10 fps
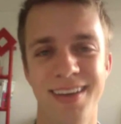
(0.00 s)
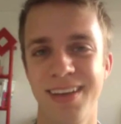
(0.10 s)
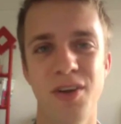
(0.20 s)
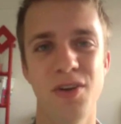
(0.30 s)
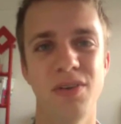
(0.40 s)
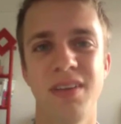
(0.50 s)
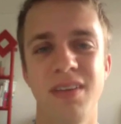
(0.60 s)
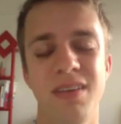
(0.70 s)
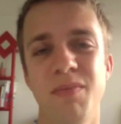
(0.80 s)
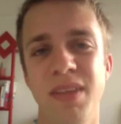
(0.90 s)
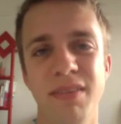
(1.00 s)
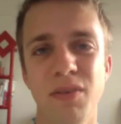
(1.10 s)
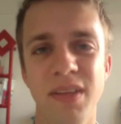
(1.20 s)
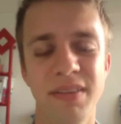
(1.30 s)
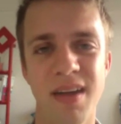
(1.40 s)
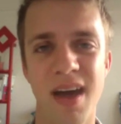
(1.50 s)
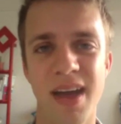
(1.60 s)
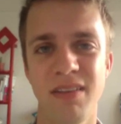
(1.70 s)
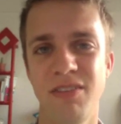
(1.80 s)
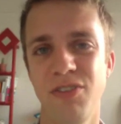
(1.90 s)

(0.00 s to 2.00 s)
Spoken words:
you know, commit suicide